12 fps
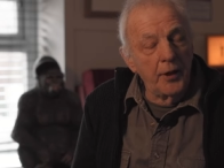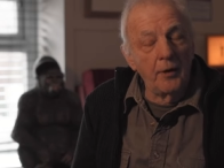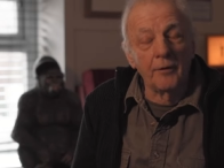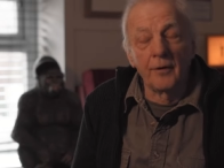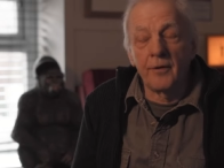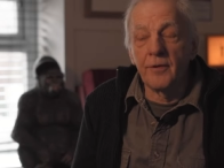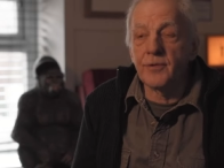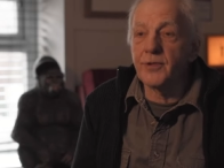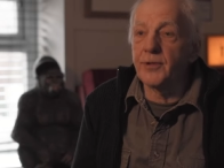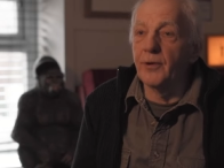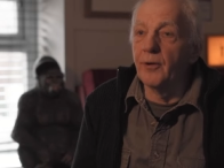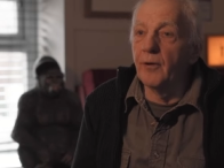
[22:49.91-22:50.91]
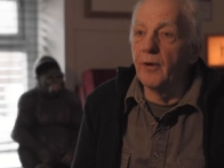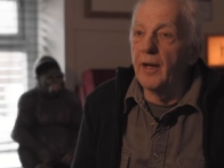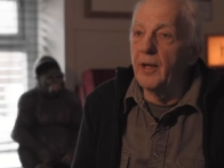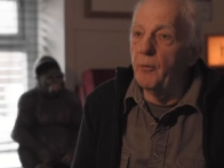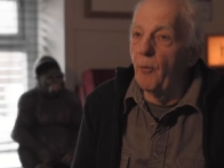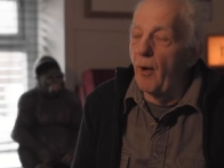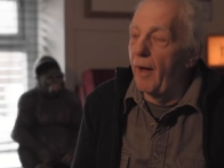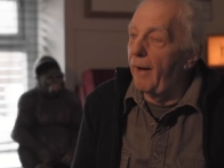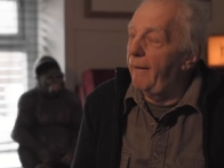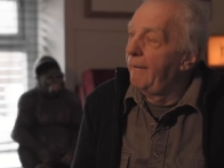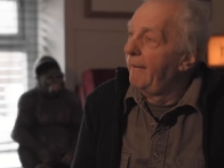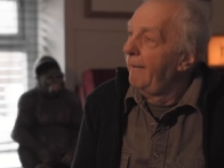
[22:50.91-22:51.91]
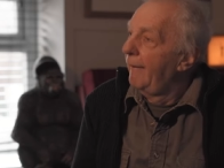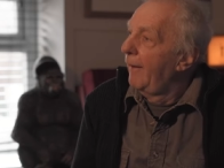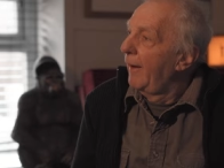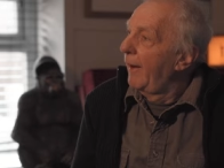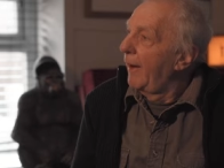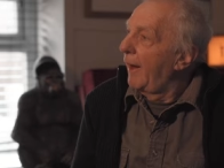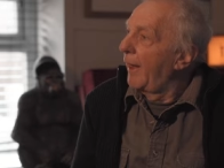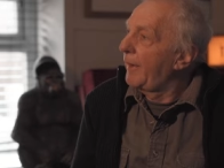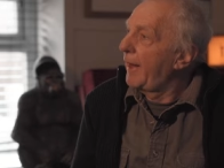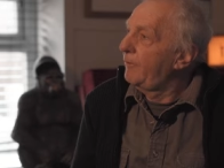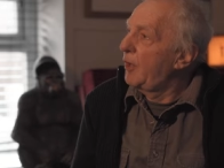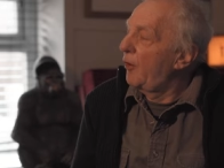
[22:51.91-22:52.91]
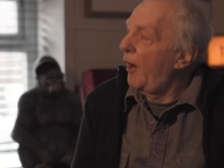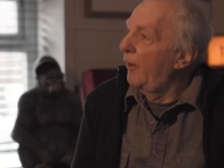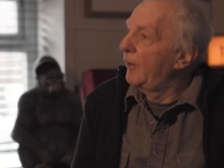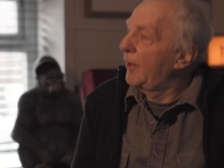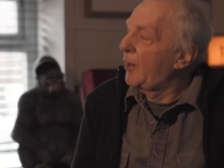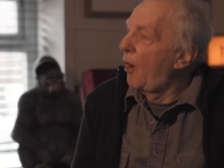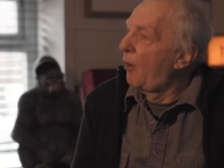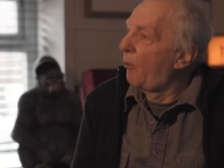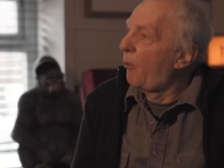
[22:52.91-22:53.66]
Doncaster or anywhere, and they've not only got